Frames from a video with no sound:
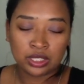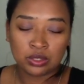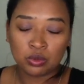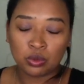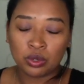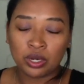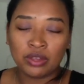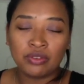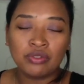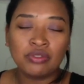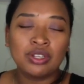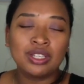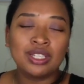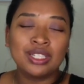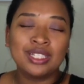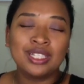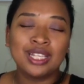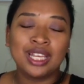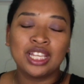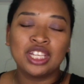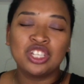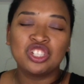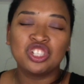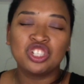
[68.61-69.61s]
whatever
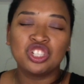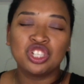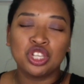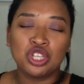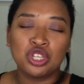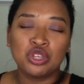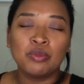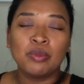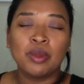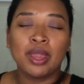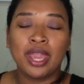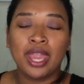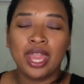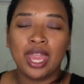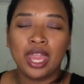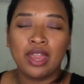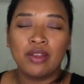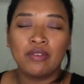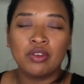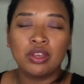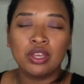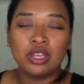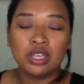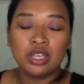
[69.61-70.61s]
intention that you may have.
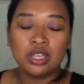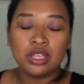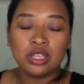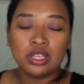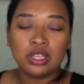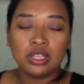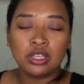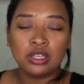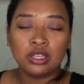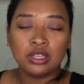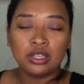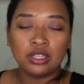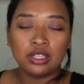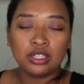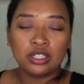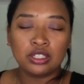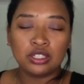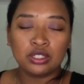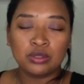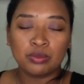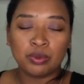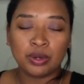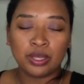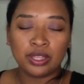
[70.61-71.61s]

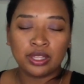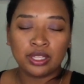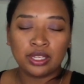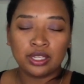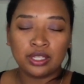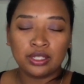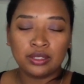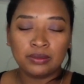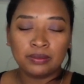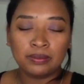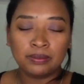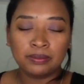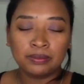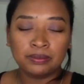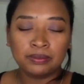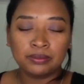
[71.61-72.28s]
Just breathe it in